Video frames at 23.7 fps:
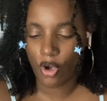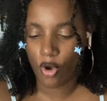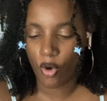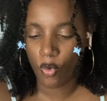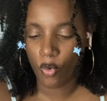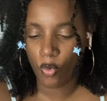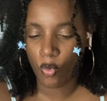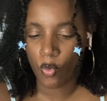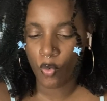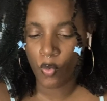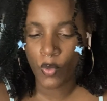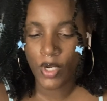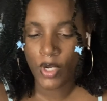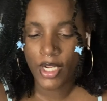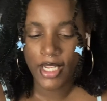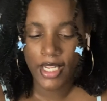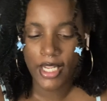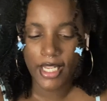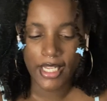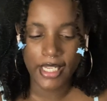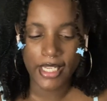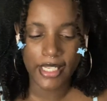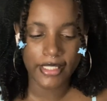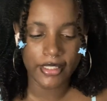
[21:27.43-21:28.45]
old
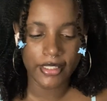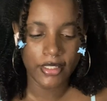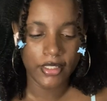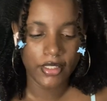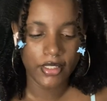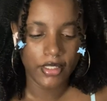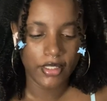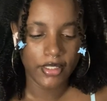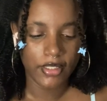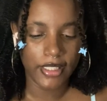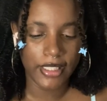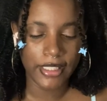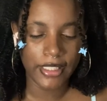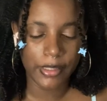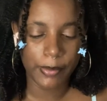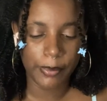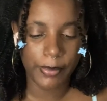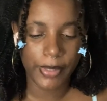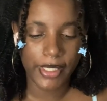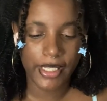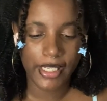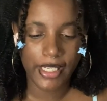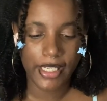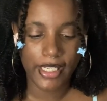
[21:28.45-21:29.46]
and in the
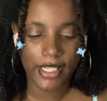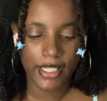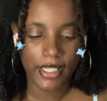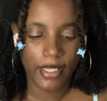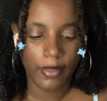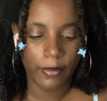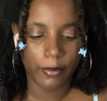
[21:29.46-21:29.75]
bed.